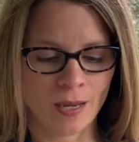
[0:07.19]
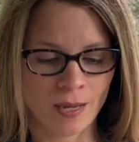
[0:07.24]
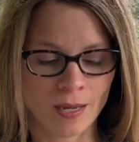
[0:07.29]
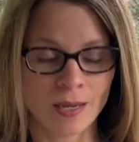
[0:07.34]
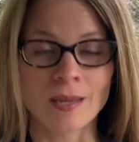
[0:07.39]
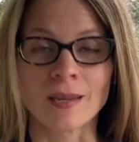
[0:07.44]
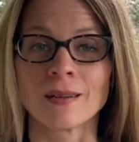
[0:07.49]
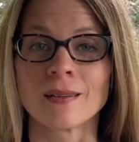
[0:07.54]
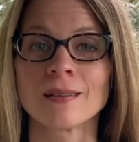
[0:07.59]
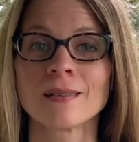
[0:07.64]

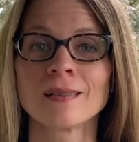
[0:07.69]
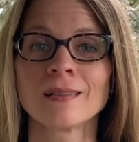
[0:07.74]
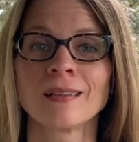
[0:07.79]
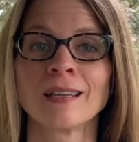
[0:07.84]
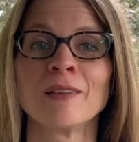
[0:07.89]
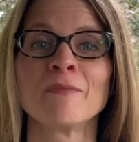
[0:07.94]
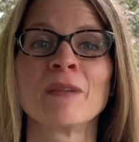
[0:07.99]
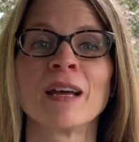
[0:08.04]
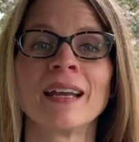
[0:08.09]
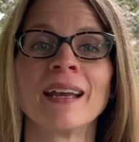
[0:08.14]
Here
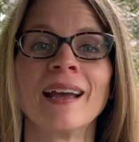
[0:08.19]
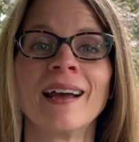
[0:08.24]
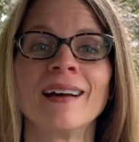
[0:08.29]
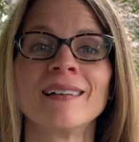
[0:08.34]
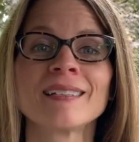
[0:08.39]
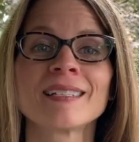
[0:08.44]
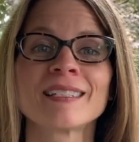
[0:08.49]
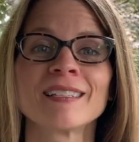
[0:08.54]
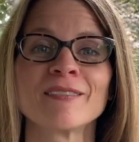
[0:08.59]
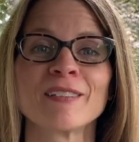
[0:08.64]
in my
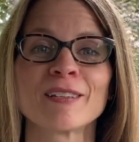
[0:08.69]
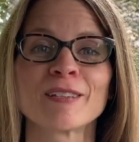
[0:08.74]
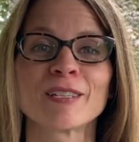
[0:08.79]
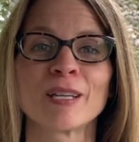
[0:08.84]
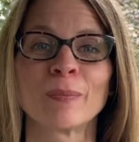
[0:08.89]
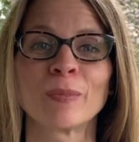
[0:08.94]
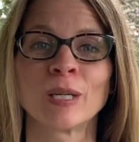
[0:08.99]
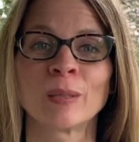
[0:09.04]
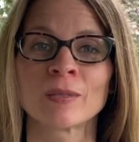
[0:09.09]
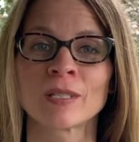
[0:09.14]
house in the
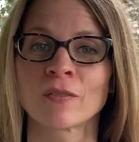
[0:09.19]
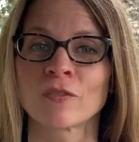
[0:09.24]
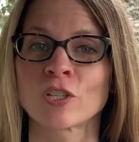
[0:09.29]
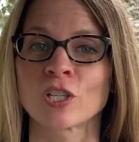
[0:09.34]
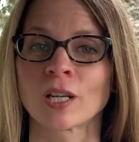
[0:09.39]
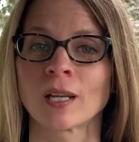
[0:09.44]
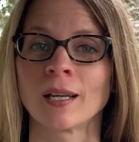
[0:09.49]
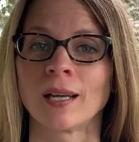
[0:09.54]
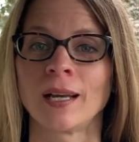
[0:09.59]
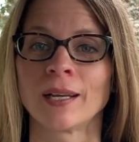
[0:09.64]
suburbs of
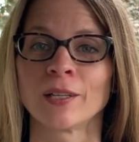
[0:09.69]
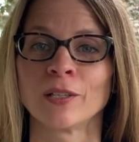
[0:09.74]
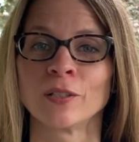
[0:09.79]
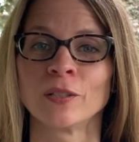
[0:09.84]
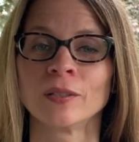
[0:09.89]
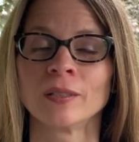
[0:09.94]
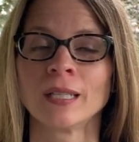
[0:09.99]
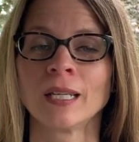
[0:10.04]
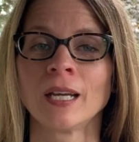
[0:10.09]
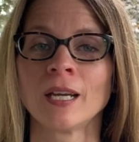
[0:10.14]

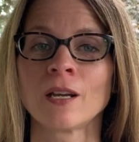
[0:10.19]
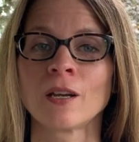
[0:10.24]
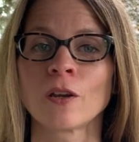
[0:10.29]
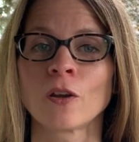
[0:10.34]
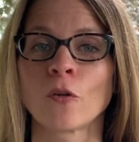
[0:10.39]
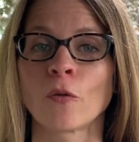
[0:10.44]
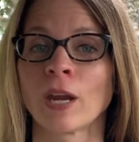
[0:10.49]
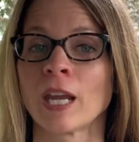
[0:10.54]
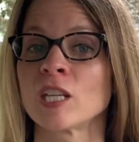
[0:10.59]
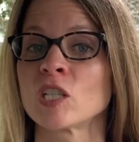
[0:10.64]
Chicago,
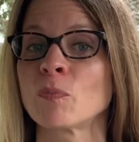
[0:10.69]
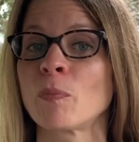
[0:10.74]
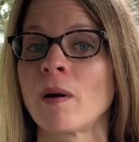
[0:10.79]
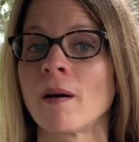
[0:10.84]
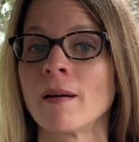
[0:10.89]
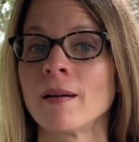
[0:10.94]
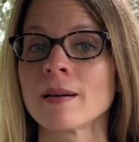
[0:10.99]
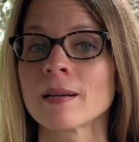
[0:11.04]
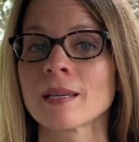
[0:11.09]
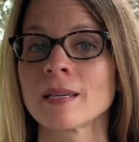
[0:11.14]
Grant
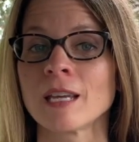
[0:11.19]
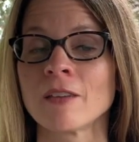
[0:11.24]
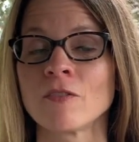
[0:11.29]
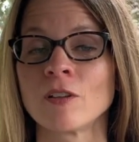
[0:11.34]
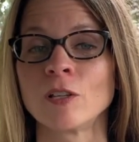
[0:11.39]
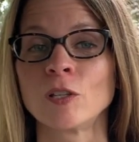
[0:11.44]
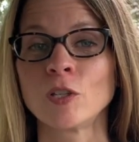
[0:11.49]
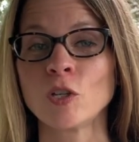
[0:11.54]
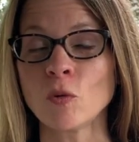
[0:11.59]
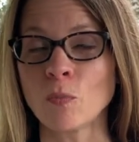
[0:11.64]
Park in
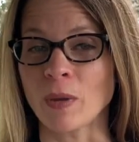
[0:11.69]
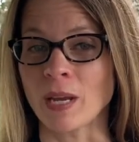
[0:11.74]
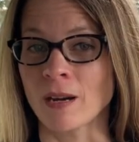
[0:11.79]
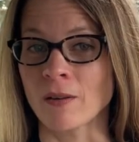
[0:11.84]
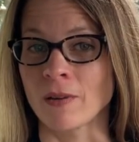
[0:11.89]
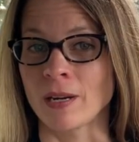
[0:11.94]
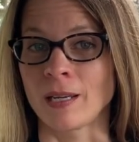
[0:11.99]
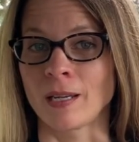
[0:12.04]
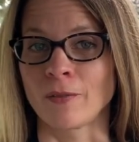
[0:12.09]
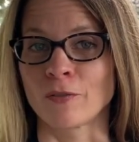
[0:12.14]
the Loop
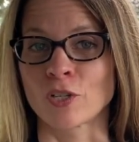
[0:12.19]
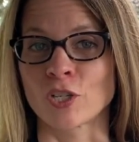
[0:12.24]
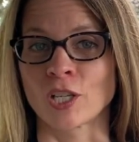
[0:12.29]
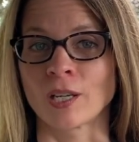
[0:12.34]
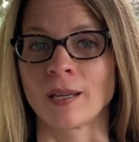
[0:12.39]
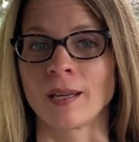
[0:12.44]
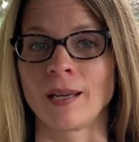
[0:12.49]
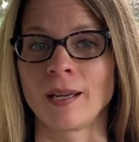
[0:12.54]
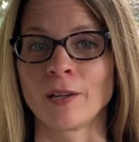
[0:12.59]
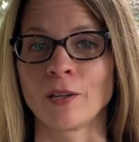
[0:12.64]
area of
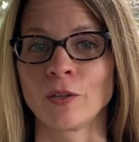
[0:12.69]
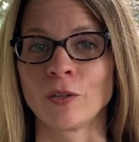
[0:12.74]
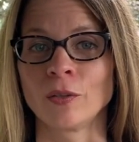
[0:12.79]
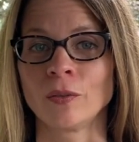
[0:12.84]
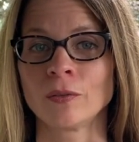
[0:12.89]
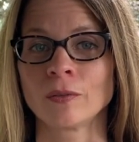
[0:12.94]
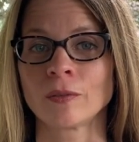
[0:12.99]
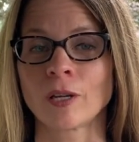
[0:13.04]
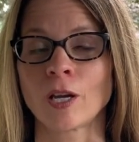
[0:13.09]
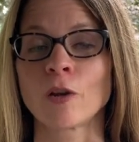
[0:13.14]

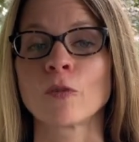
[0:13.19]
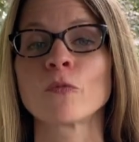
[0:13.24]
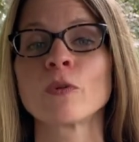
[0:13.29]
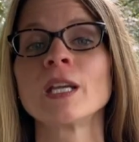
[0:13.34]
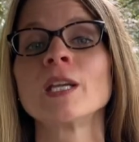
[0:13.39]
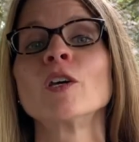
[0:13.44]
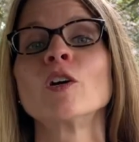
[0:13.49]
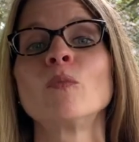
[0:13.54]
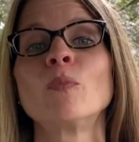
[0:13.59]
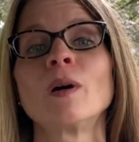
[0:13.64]
Chicago,
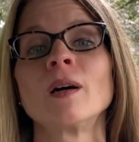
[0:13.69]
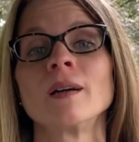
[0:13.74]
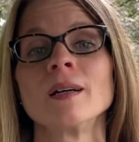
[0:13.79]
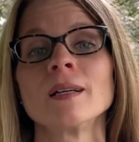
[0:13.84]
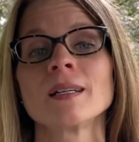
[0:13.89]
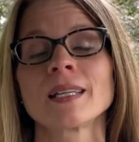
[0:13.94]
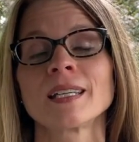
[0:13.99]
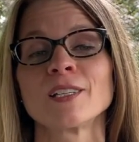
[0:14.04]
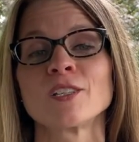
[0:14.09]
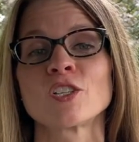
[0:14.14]
Arrigo
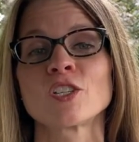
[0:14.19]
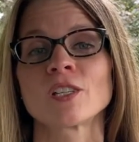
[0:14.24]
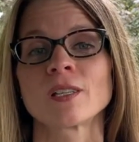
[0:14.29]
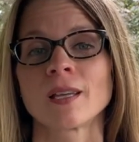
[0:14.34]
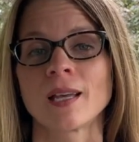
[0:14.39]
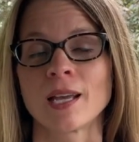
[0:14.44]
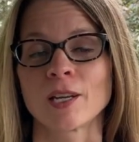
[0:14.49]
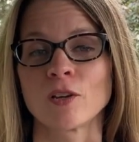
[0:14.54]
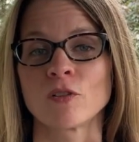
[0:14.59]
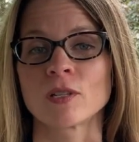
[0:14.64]
Park in
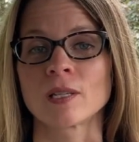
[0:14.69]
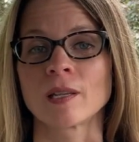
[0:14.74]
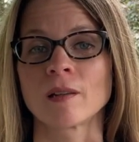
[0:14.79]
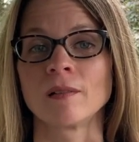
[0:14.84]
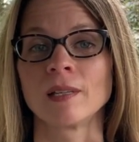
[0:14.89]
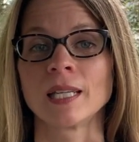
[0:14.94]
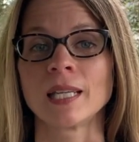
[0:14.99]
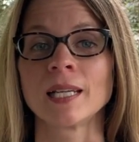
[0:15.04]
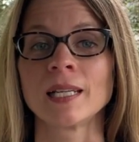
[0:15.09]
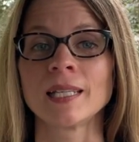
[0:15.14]
Chicago's
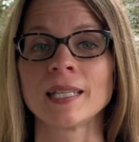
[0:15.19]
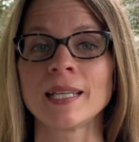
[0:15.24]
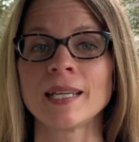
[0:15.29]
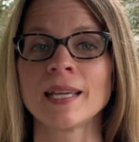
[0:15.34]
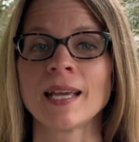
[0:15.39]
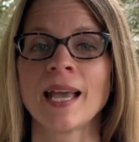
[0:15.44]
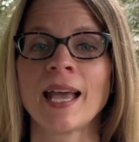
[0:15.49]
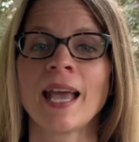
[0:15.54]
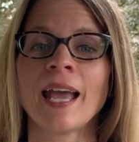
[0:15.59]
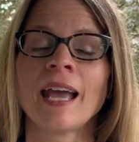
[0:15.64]
Little Italy,
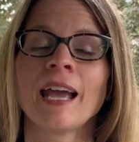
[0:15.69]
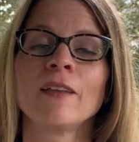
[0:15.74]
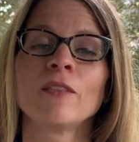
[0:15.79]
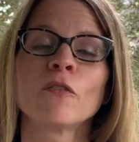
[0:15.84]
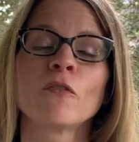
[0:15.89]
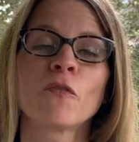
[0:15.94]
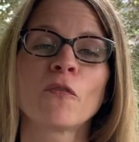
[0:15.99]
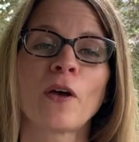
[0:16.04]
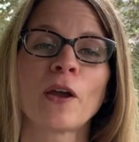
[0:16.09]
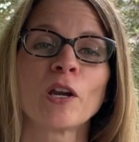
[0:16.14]
and
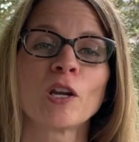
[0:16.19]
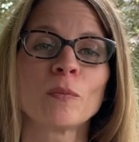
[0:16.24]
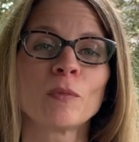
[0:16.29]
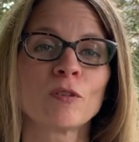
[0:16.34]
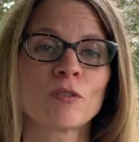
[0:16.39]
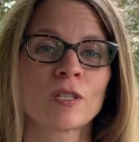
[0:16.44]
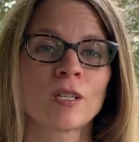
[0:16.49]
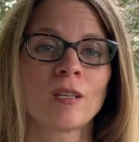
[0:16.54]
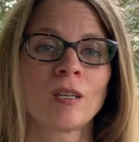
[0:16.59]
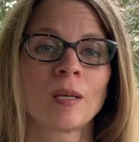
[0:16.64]
the Fire
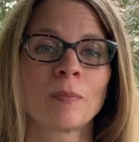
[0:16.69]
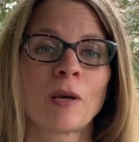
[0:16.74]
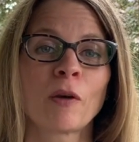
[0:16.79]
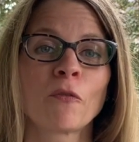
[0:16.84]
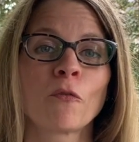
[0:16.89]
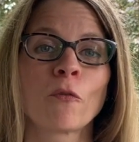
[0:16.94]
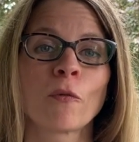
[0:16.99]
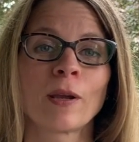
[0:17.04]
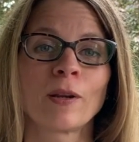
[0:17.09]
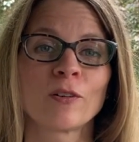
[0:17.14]
Museum
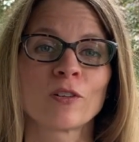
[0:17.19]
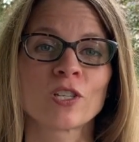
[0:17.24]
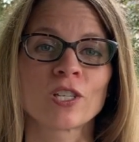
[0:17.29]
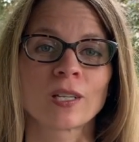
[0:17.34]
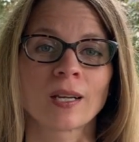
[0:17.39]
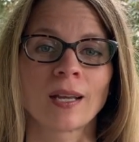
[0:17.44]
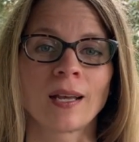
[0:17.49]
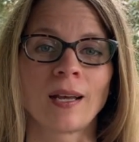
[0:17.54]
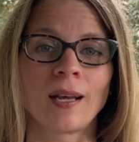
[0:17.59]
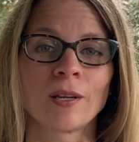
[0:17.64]
of Greater
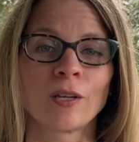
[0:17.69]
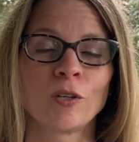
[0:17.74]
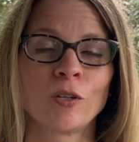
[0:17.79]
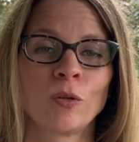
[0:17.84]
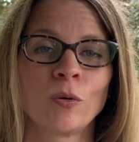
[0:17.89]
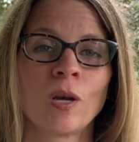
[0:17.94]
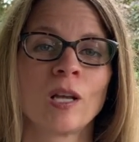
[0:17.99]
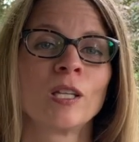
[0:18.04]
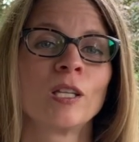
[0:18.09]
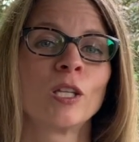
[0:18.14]

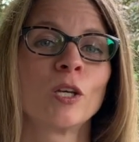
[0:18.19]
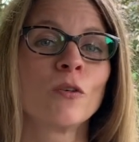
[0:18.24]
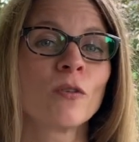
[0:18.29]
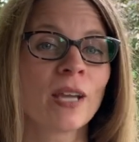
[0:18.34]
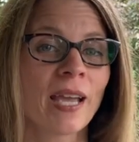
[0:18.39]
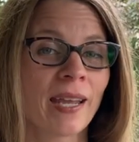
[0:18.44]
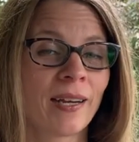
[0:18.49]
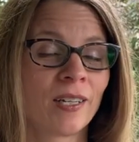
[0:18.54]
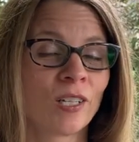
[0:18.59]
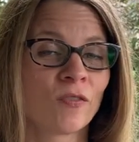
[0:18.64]
Chicago
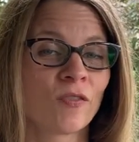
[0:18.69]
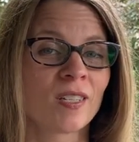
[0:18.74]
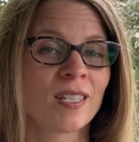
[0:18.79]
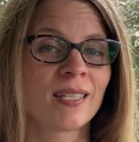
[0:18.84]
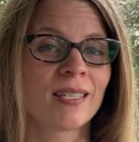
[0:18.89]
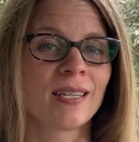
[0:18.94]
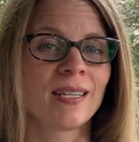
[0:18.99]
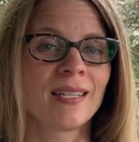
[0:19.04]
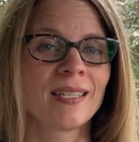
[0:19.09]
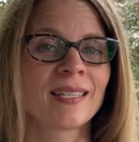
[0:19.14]
located on the
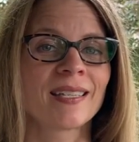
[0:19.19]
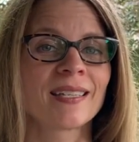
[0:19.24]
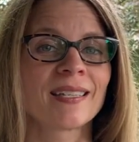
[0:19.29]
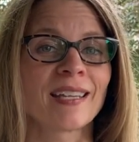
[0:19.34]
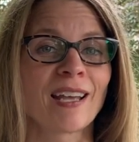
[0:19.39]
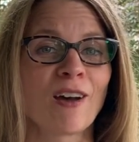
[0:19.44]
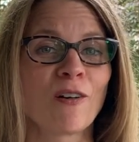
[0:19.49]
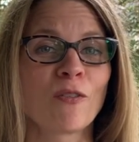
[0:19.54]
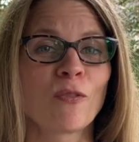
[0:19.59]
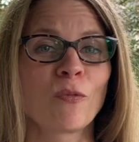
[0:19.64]
city's
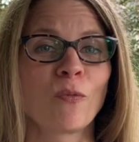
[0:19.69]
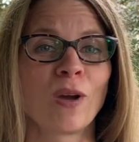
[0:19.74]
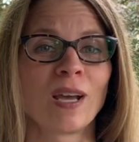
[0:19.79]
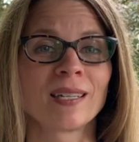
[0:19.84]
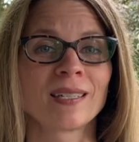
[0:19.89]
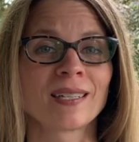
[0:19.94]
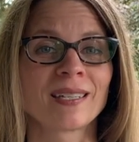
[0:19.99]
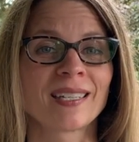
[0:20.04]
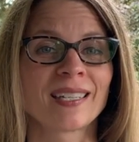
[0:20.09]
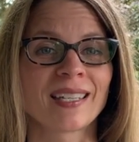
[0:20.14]

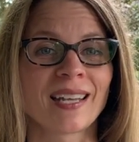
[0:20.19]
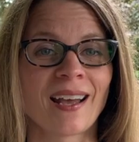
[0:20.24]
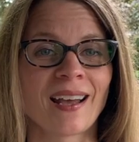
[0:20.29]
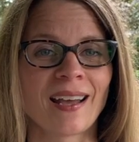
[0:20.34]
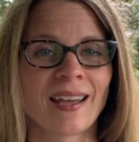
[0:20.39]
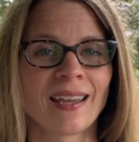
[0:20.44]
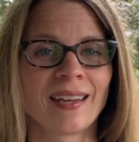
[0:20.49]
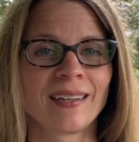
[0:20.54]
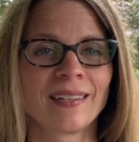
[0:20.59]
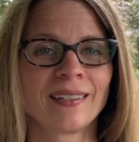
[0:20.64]
southwest
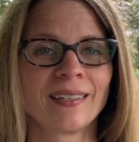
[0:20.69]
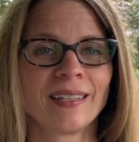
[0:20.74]
side.